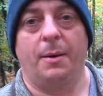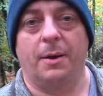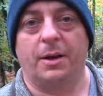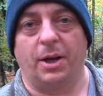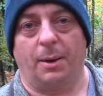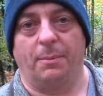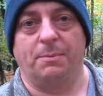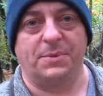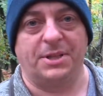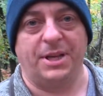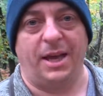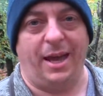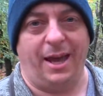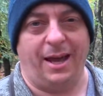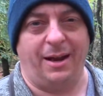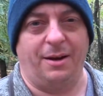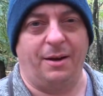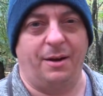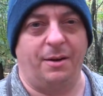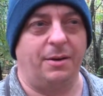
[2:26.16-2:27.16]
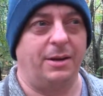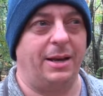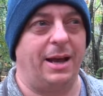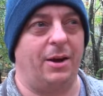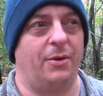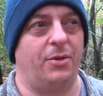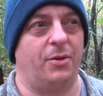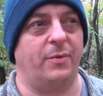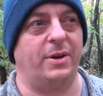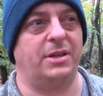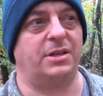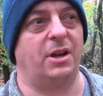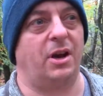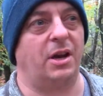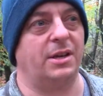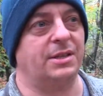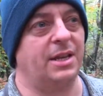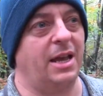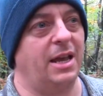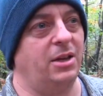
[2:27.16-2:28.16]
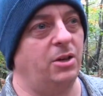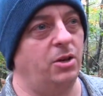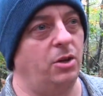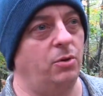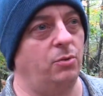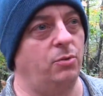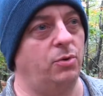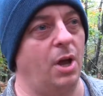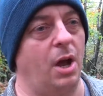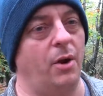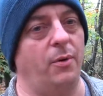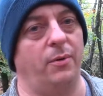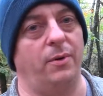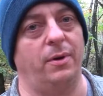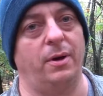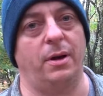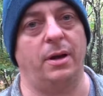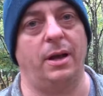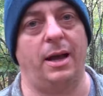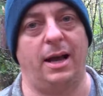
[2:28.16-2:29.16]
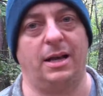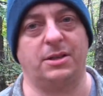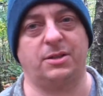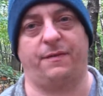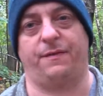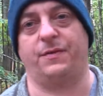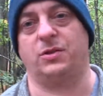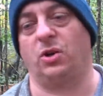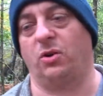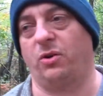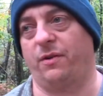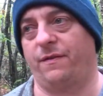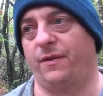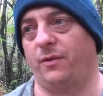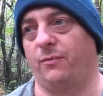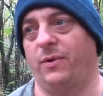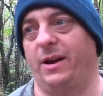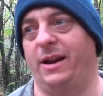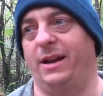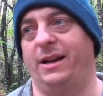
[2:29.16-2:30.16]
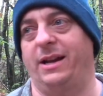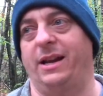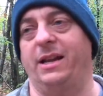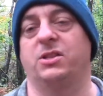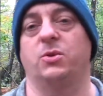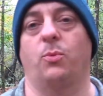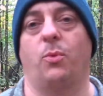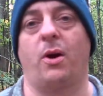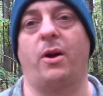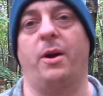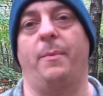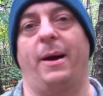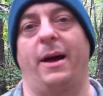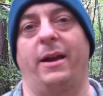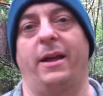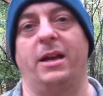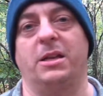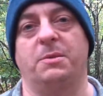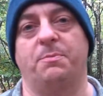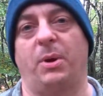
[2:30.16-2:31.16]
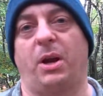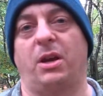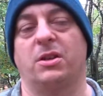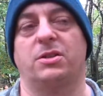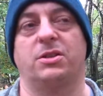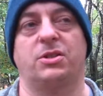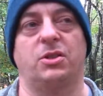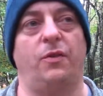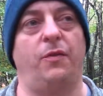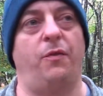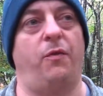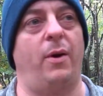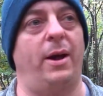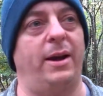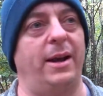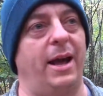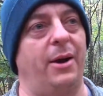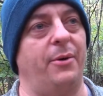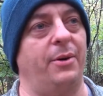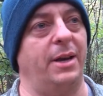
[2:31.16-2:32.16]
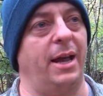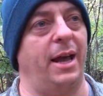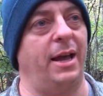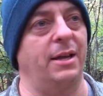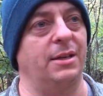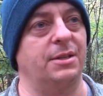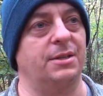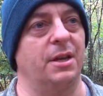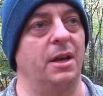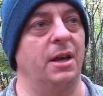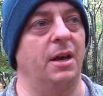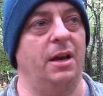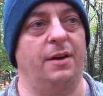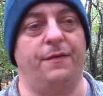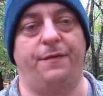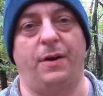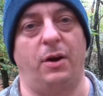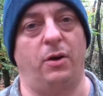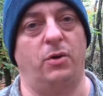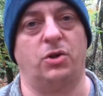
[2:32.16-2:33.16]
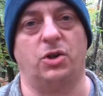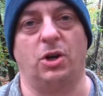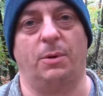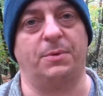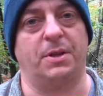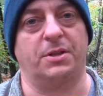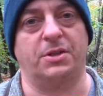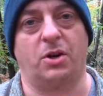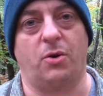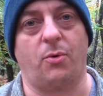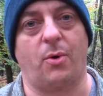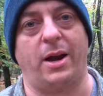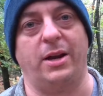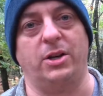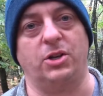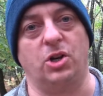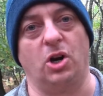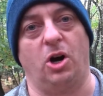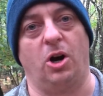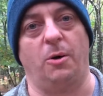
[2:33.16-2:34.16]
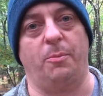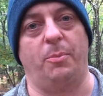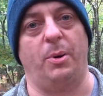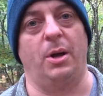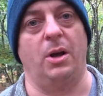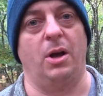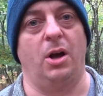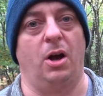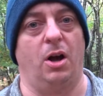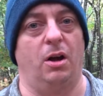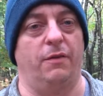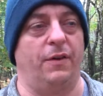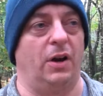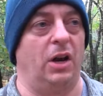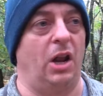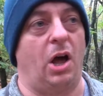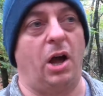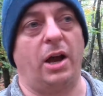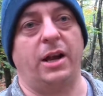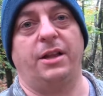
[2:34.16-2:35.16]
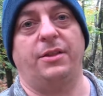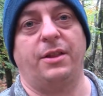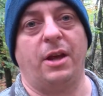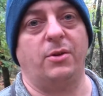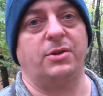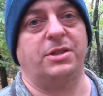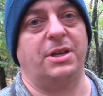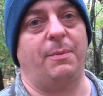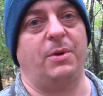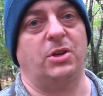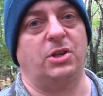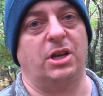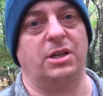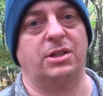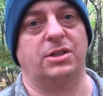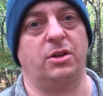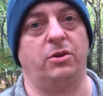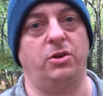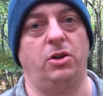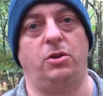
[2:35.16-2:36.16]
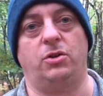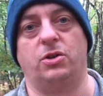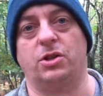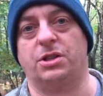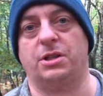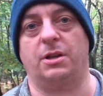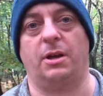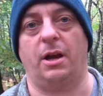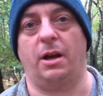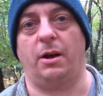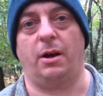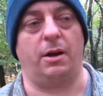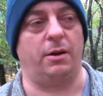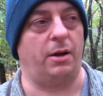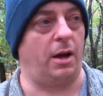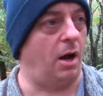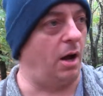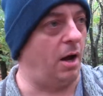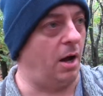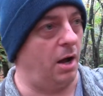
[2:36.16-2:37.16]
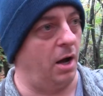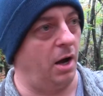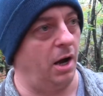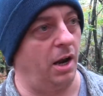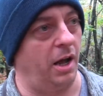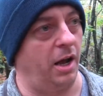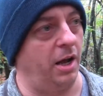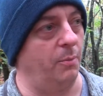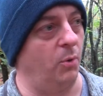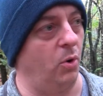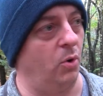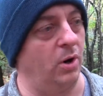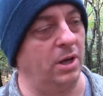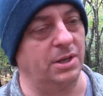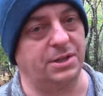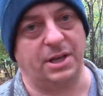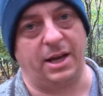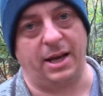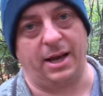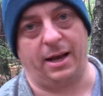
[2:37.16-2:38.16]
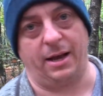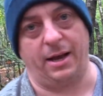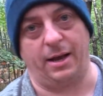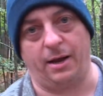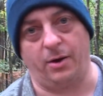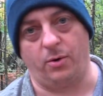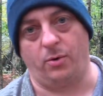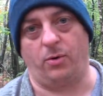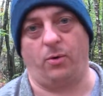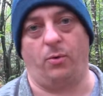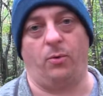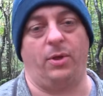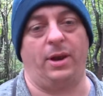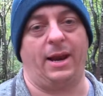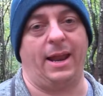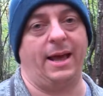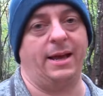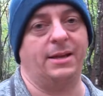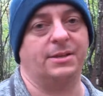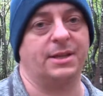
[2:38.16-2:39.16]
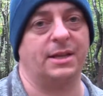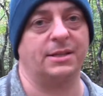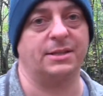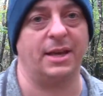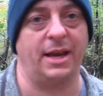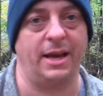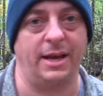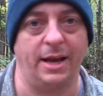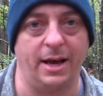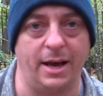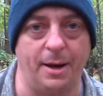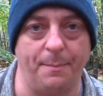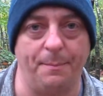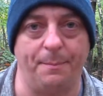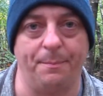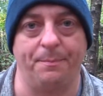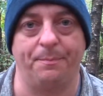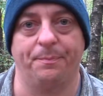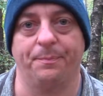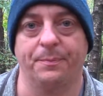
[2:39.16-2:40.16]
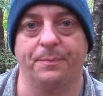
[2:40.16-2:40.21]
comes in. Now, the reason I say you don't, as a photographer, really need to worry about it is because software nowadays, Photoshop does a great job of aligning those images. So you just highlight them all as a, uh, all the layers as a um,